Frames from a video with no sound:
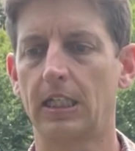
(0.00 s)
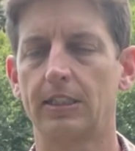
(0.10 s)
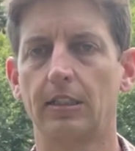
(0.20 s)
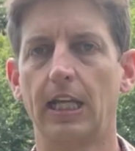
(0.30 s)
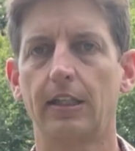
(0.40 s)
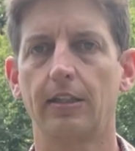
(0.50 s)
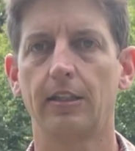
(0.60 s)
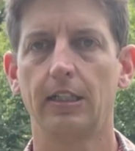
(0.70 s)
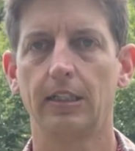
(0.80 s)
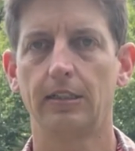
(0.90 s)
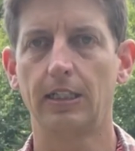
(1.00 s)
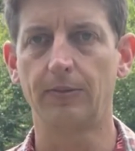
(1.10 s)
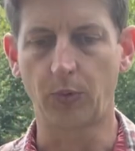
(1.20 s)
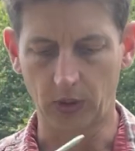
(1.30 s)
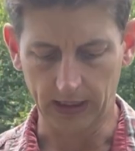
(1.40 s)
length, nice and
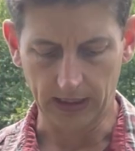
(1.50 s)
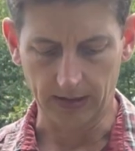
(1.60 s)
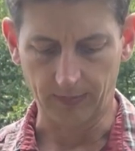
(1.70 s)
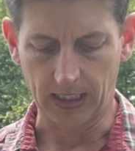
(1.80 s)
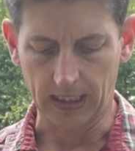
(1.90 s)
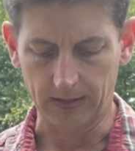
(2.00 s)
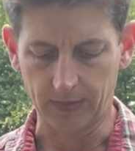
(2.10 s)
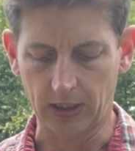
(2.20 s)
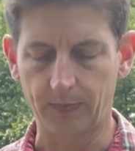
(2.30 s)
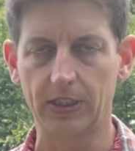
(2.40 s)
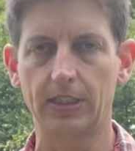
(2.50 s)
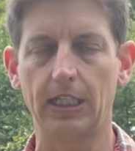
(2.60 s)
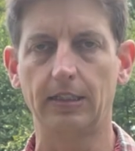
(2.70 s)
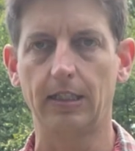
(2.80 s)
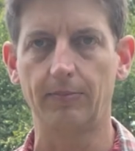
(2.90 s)
pointy on the bottom to help you stake
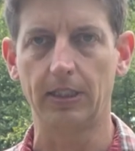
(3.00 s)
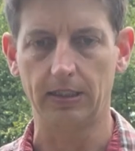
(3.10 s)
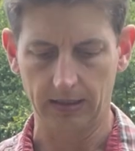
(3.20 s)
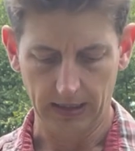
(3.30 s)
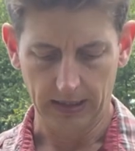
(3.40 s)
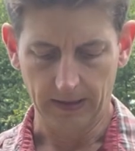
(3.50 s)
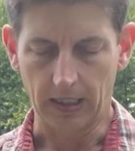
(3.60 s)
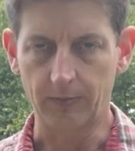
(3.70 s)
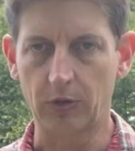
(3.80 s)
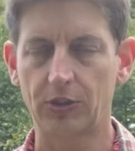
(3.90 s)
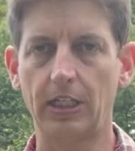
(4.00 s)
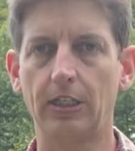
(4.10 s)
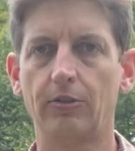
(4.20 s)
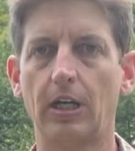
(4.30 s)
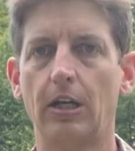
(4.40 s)
them in on most any
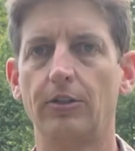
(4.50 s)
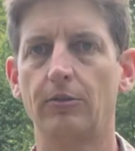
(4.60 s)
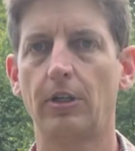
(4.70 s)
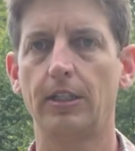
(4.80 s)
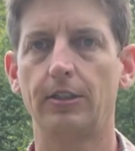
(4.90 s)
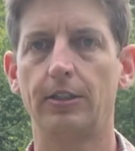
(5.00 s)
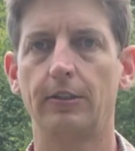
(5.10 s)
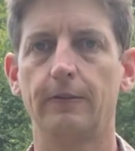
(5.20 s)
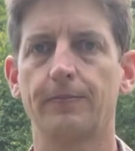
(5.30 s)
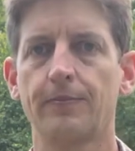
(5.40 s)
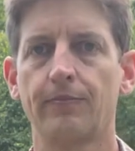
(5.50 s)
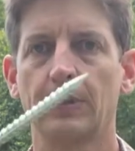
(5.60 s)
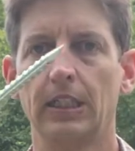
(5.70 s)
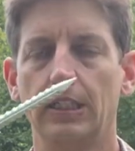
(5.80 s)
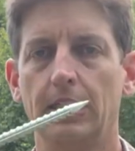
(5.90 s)
ground you run into.
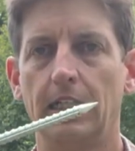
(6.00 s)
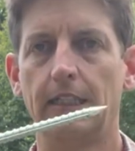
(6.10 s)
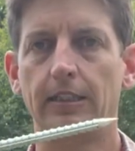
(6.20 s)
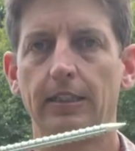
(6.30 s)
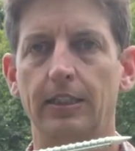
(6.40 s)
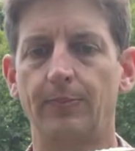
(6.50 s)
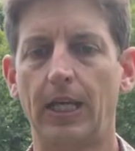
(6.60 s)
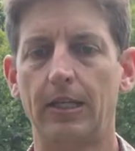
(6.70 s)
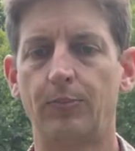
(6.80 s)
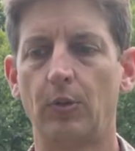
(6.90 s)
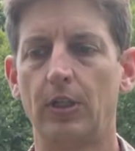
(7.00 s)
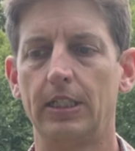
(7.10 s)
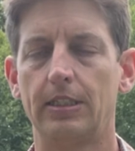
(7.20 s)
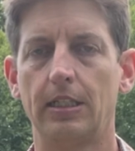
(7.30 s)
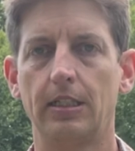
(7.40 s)
And then these bad
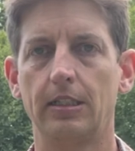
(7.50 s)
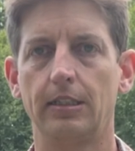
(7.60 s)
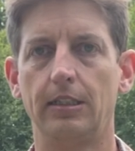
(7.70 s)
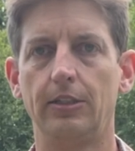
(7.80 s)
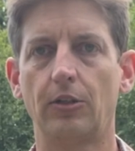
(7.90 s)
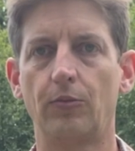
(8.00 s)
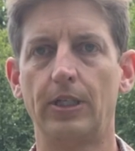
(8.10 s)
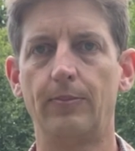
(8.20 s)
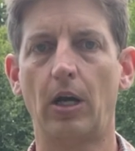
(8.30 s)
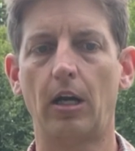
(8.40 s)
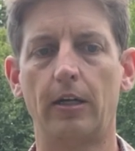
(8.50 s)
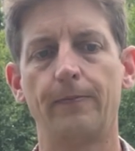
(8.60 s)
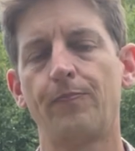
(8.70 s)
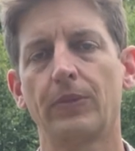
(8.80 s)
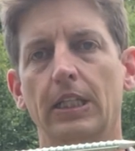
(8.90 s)
boys, these are rebar.
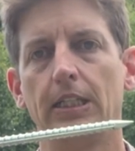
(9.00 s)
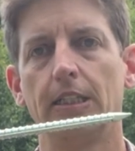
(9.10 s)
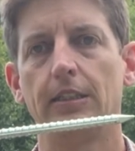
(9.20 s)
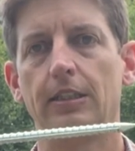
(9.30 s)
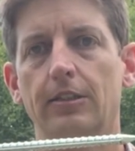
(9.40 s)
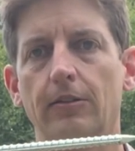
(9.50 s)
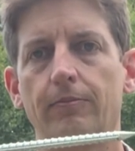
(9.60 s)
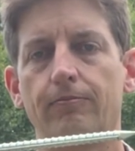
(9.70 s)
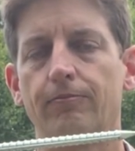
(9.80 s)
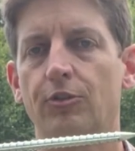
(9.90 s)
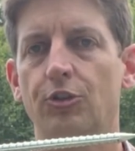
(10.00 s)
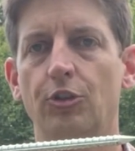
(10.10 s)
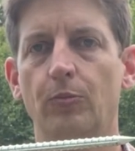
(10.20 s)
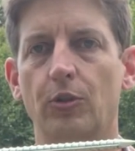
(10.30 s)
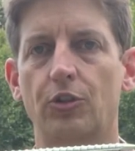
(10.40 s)
These are
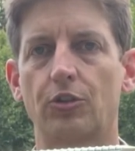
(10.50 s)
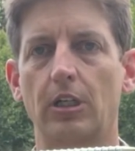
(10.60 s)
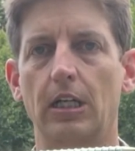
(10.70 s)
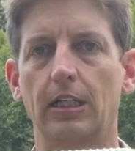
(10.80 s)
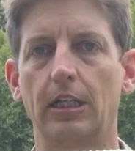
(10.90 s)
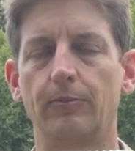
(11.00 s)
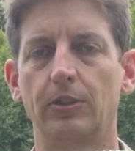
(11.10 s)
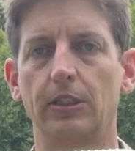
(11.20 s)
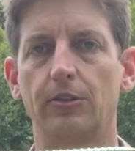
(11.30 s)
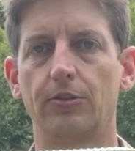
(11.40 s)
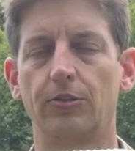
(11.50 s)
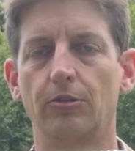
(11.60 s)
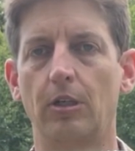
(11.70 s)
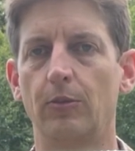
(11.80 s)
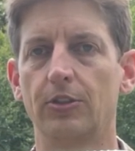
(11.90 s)
super strong. It helps get through
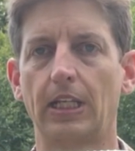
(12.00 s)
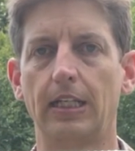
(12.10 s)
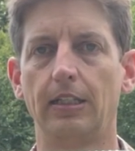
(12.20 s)
almost any